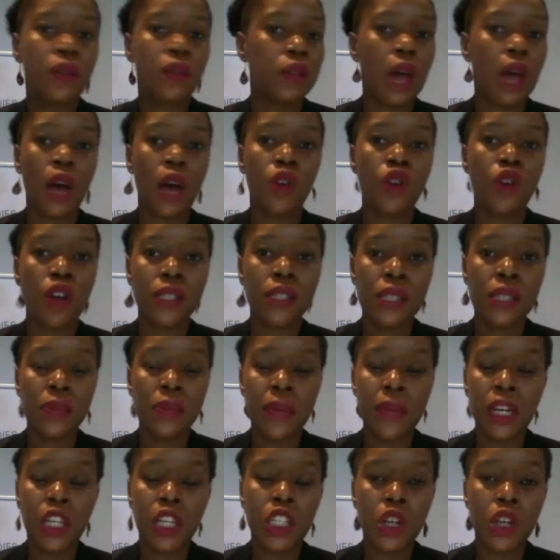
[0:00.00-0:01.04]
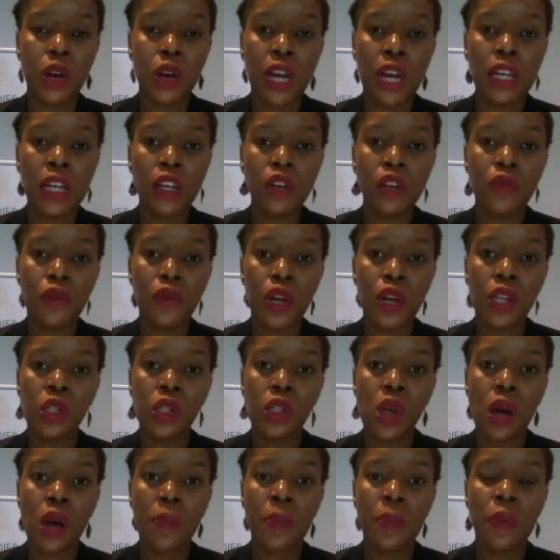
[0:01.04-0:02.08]
across the Mediterranean, for
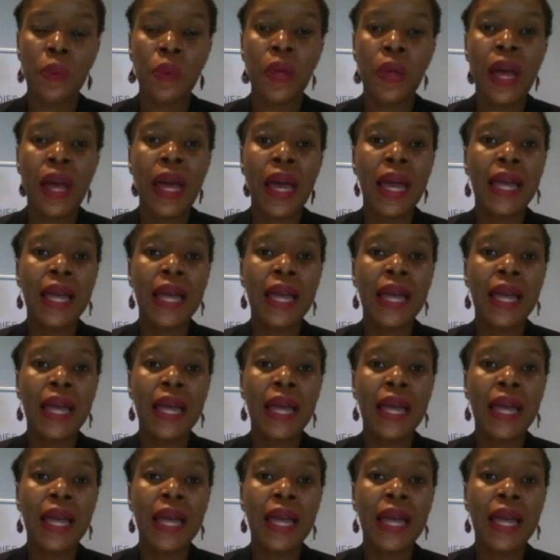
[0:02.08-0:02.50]
example,